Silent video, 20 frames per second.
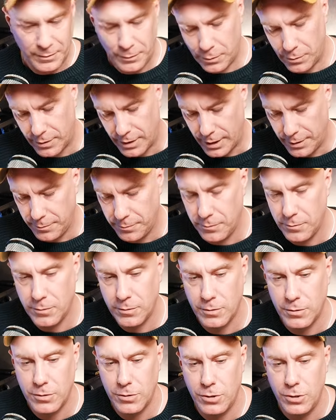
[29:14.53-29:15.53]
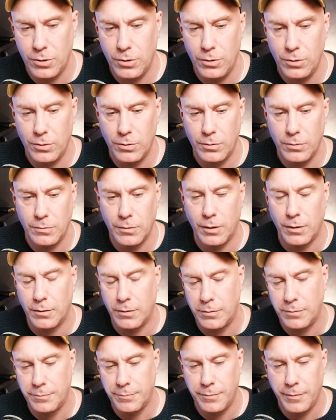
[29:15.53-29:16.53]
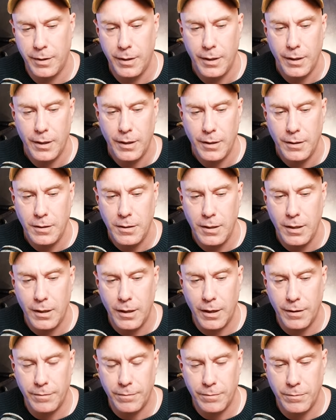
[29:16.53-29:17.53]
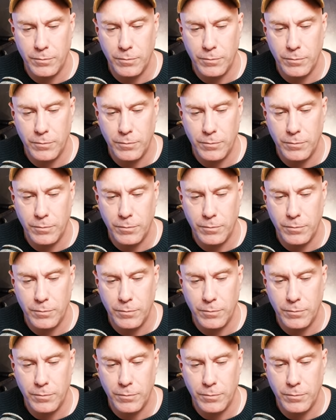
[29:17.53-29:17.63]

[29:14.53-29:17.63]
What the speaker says: Okay, sudo, DNF